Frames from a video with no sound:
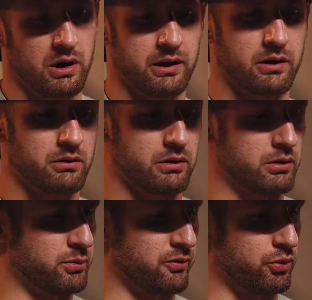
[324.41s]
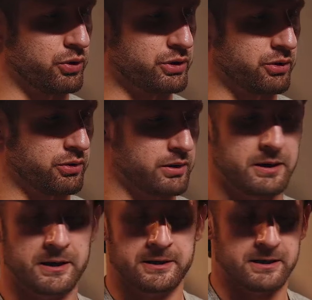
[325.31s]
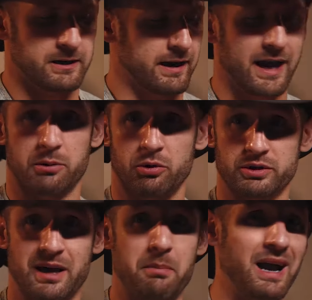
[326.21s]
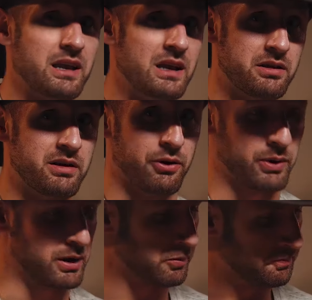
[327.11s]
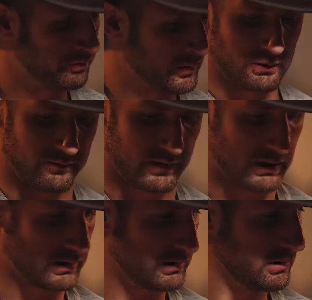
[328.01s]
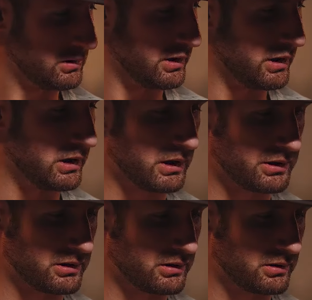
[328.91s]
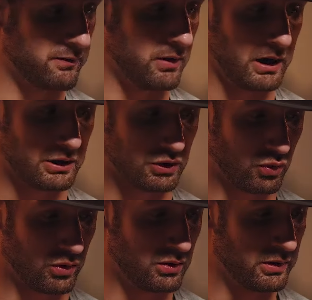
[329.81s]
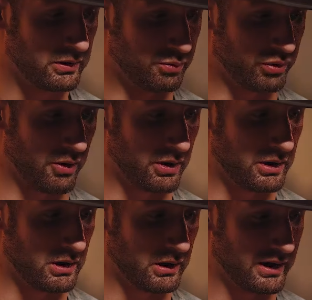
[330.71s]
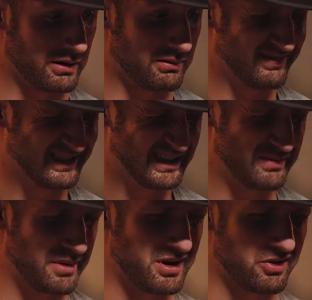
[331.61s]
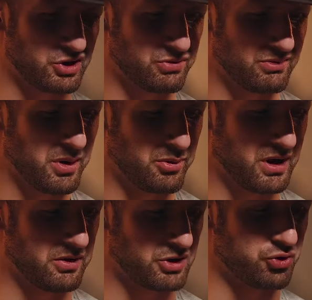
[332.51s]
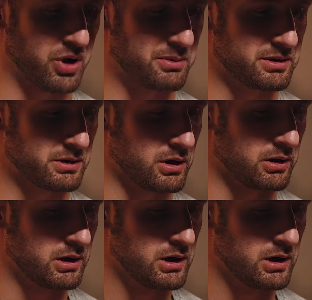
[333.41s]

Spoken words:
and herbivores, or animals that might eat the other animal. So fox eats flying squirrel, the prairie dog, and maybe not the striped skunk.